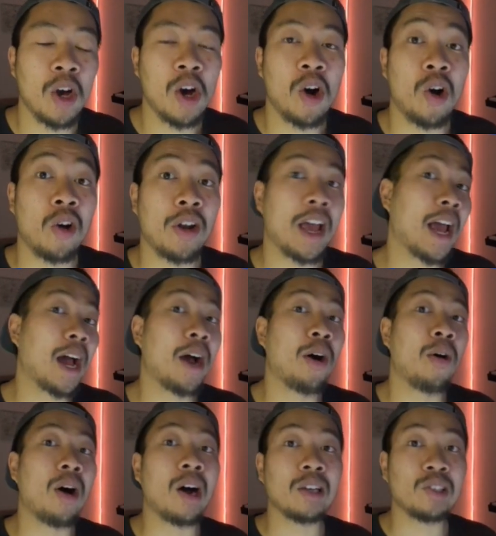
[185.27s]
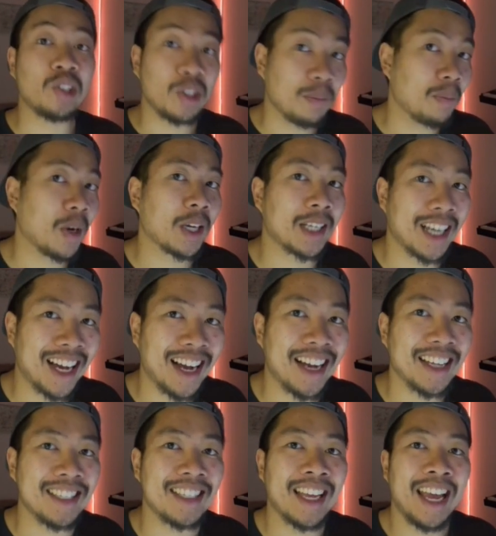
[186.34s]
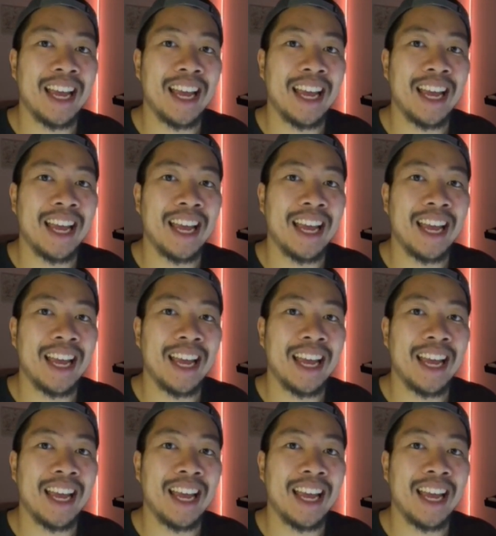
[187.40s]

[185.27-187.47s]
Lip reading: on how I ship my cards,